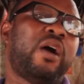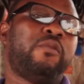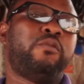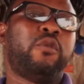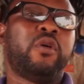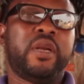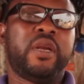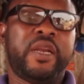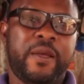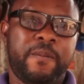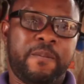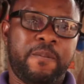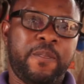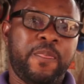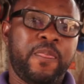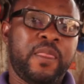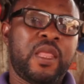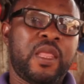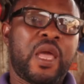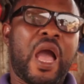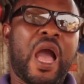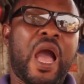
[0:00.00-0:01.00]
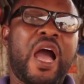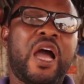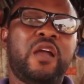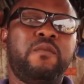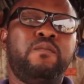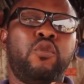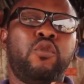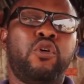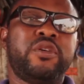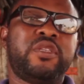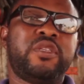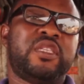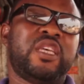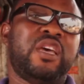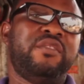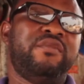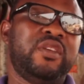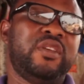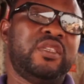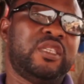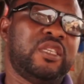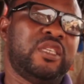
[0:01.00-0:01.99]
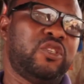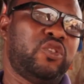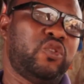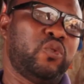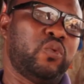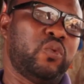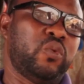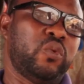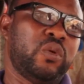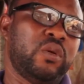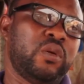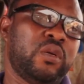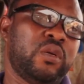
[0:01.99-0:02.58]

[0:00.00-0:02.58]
upon them, add more services to